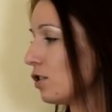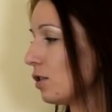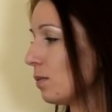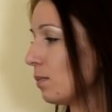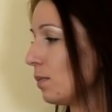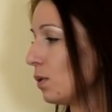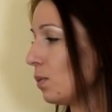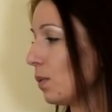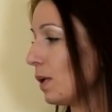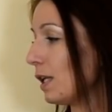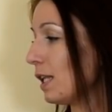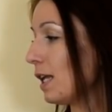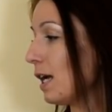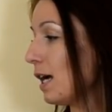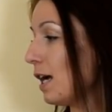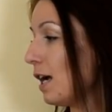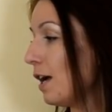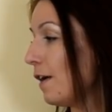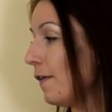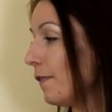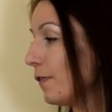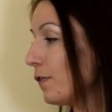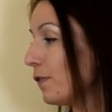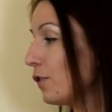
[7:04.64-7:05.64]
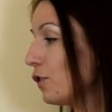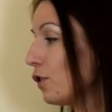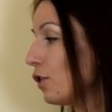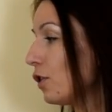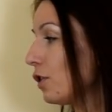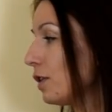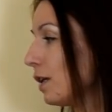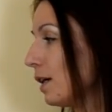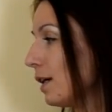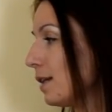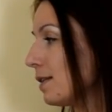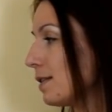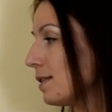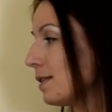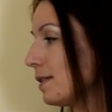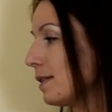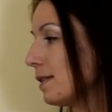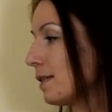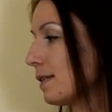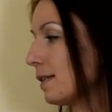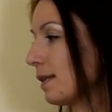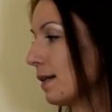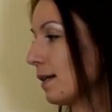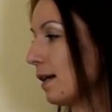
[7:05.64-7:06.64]
between third and
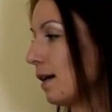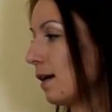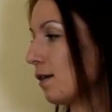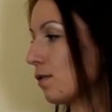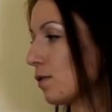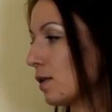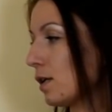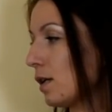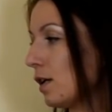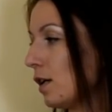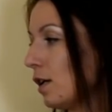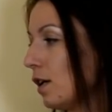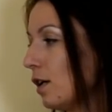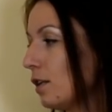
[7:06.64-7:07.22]
sixth house.